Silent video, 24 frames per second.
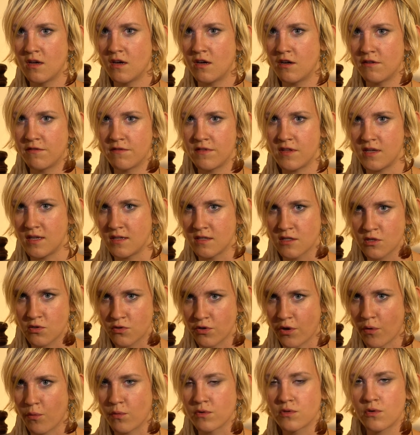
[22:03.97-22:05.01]
of the
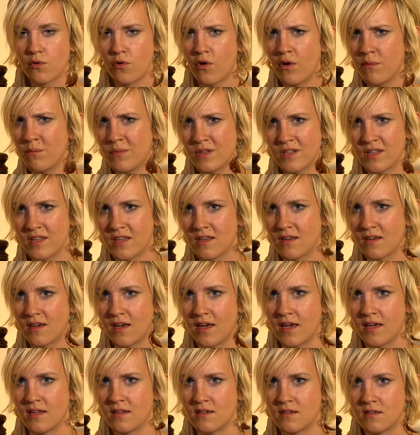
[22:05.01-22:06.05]
industry was crumbling
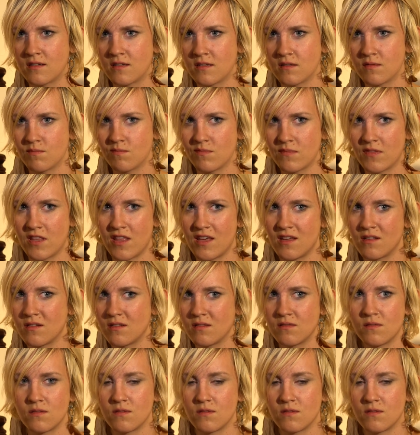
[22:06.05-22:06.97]
and that